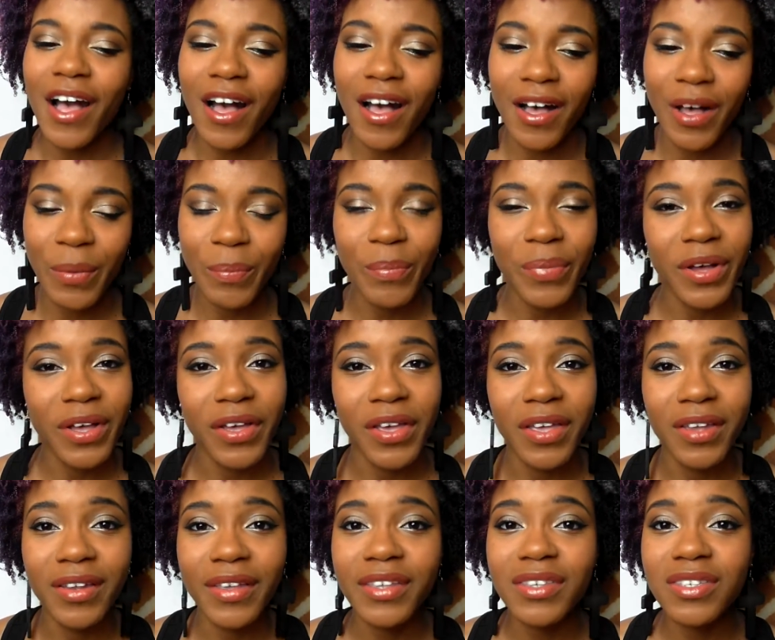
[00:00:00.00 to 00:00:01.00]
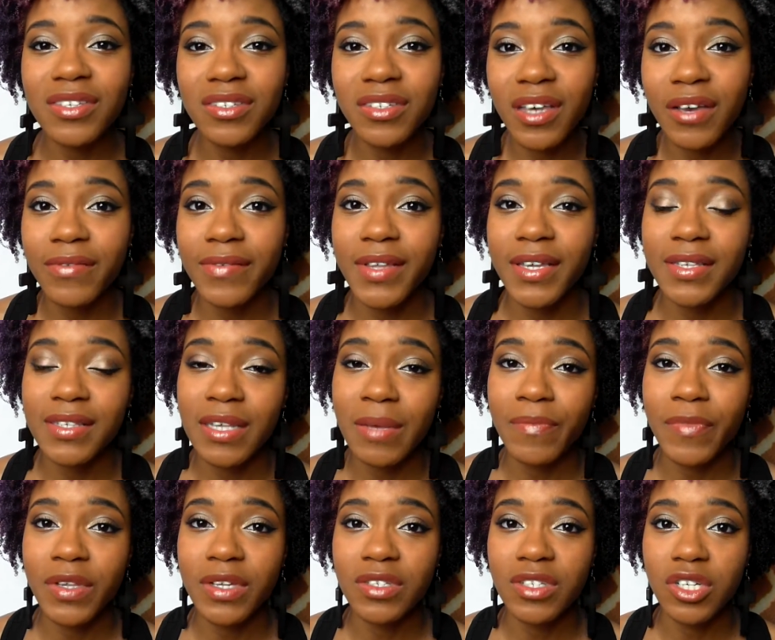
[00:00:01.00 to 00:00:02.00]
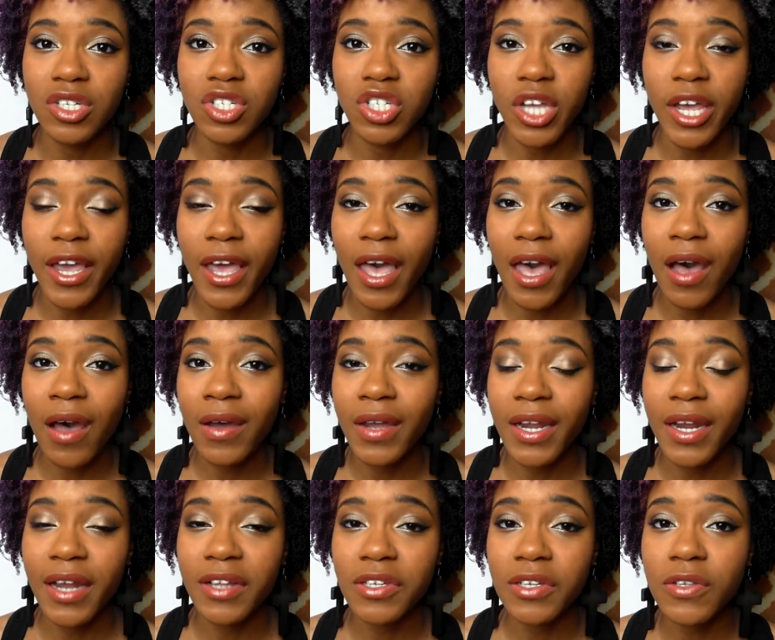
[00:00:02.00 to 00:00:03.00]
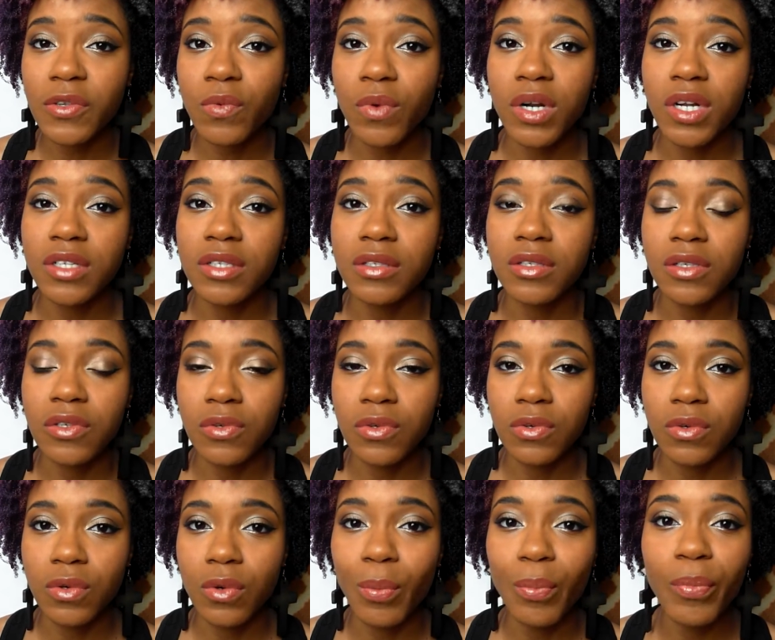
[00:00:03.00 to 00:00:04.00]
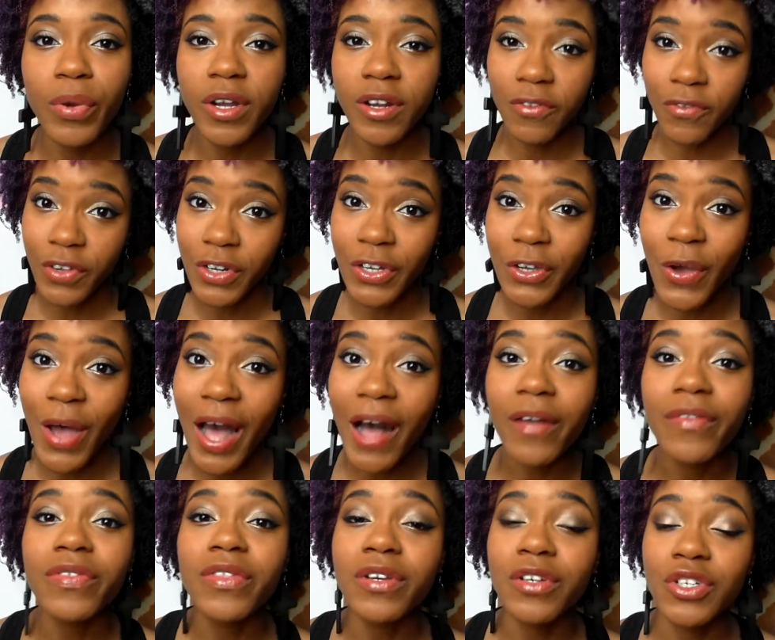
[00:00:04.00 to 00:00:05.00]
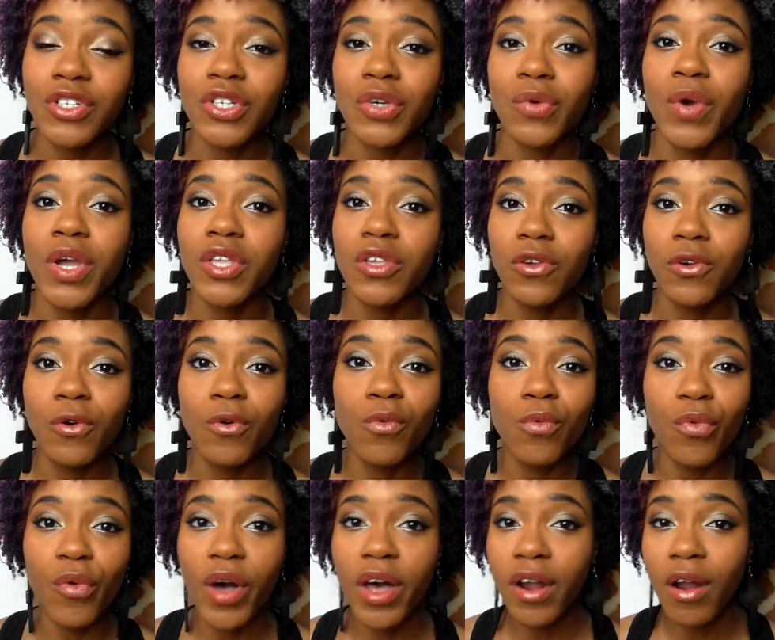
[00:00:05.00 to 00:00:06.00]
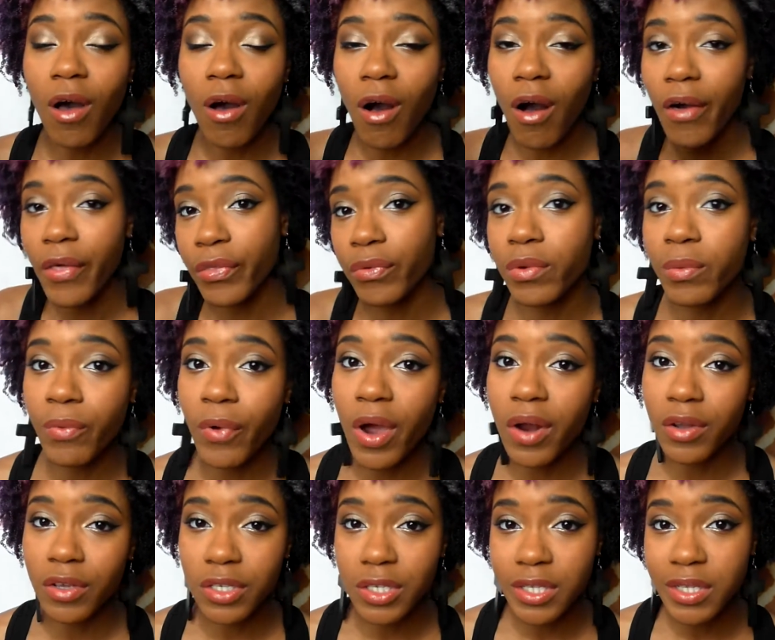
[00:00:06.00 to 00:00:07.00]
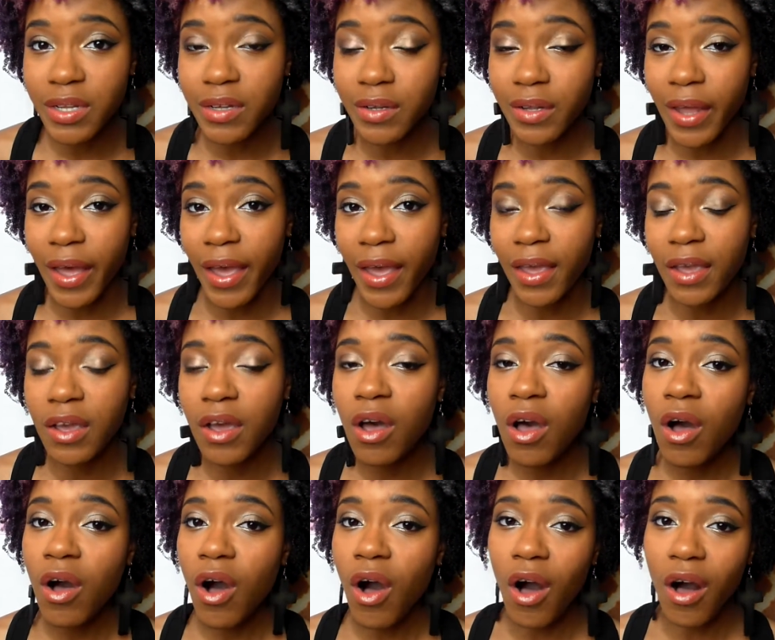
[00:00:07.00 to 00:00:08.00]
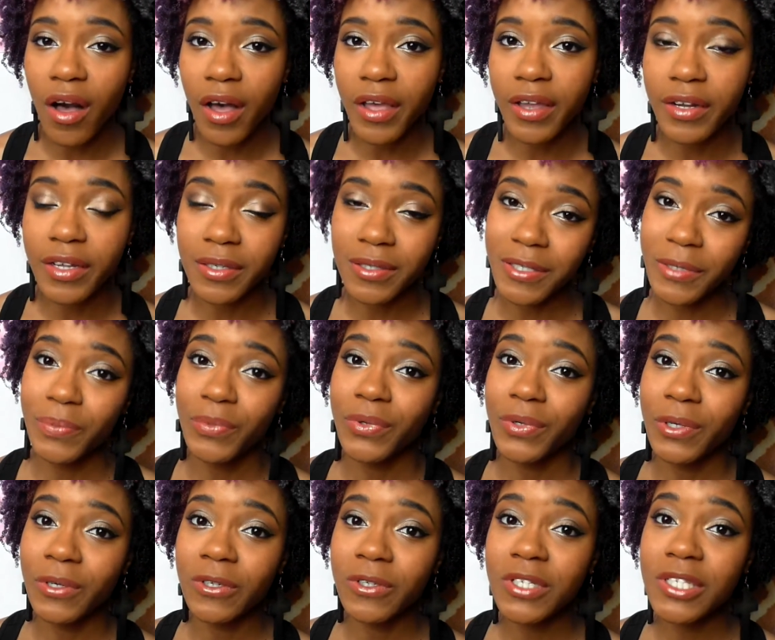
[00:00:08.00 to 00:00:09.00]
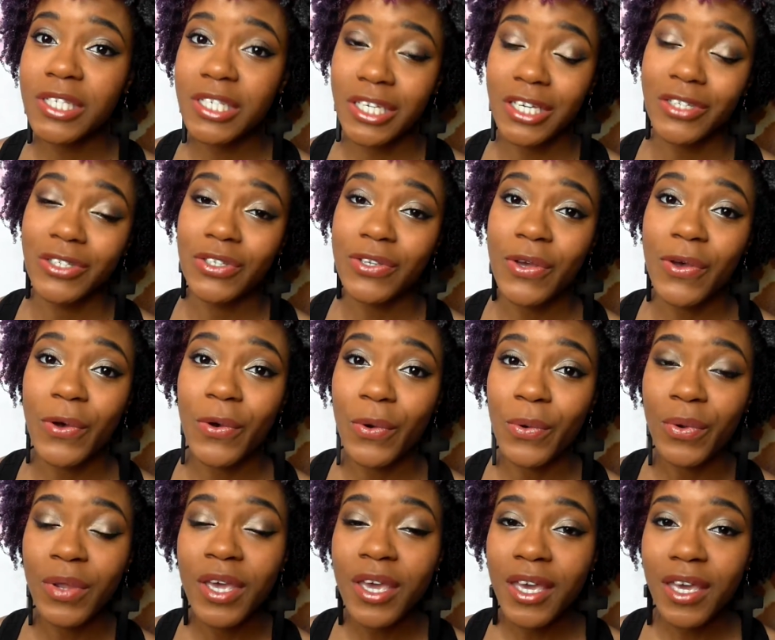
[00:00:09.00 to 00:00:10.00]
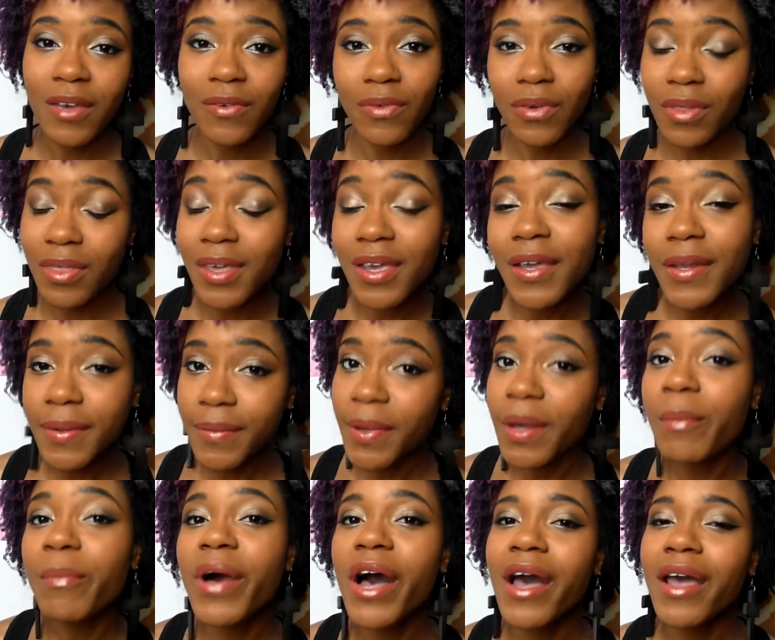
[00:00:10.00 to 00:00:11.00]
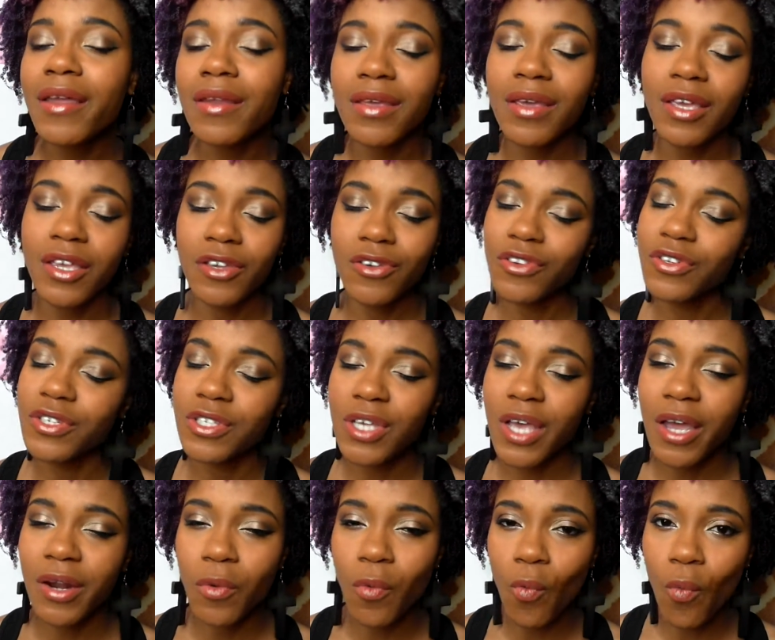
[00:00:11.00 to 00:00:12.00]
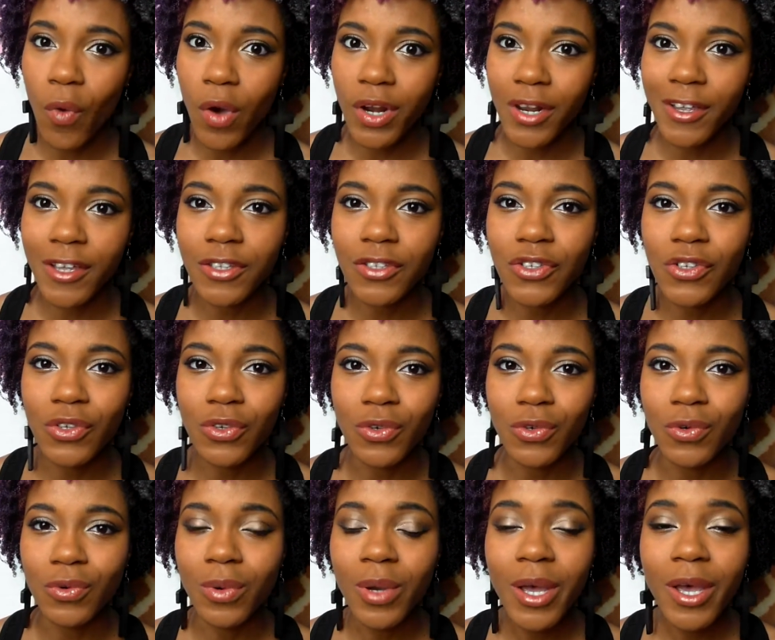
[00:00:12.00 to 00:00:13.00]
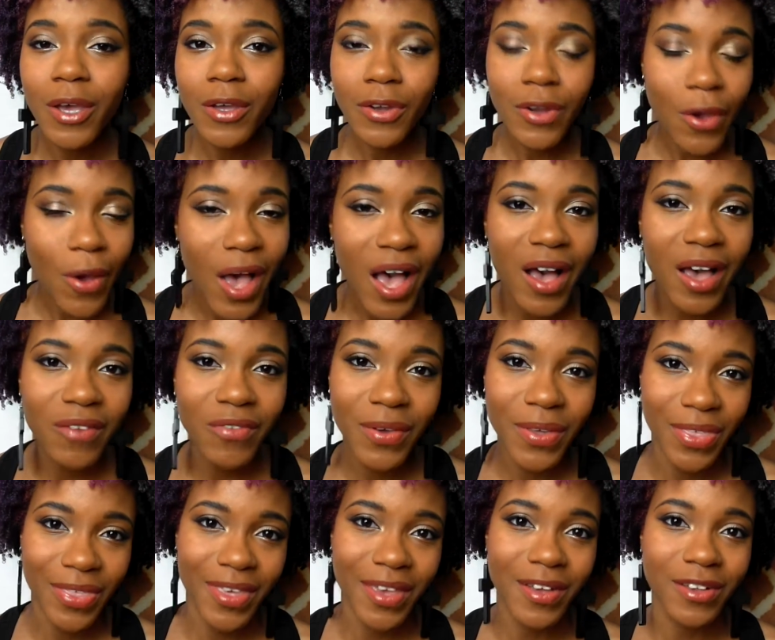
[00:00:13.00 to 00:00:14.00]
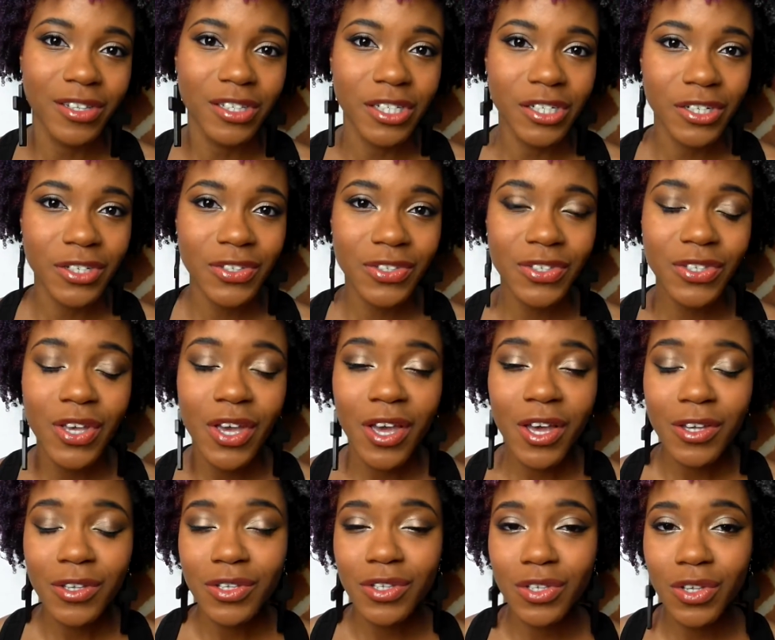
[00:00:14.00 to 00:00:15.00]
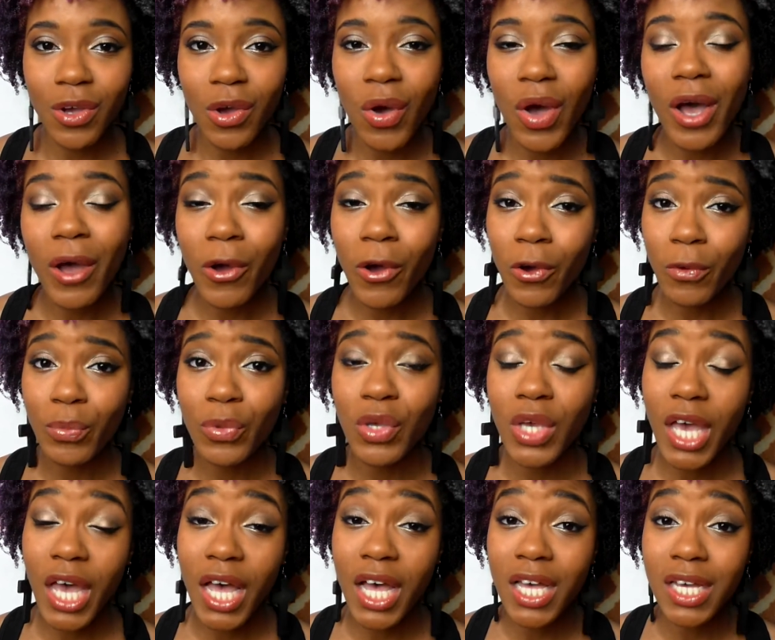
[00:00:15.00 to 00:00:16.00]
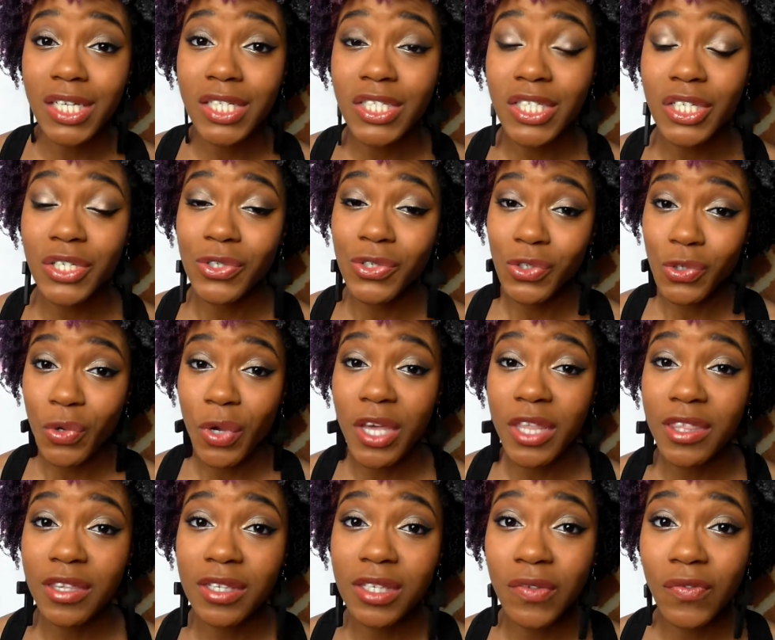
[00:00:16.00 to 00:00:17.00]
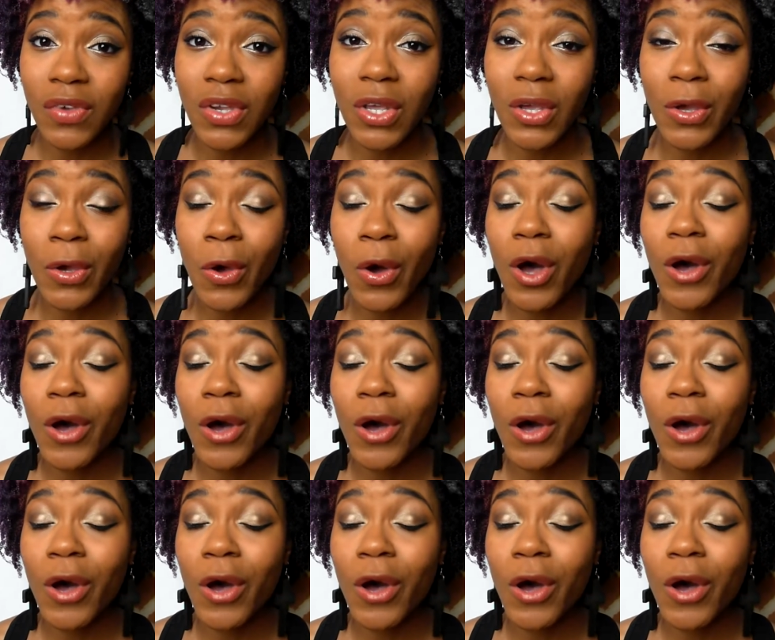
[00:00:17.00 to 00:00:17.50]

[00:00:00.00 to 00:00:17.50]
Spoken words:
But it's definitely something to check out, and I just wanted to put a video out there showing you what all three products look like on a deeper skin tone if you're thinking about buying it and you just kind of wanted to know how everything looks. So I hope you guys enjoyed this video.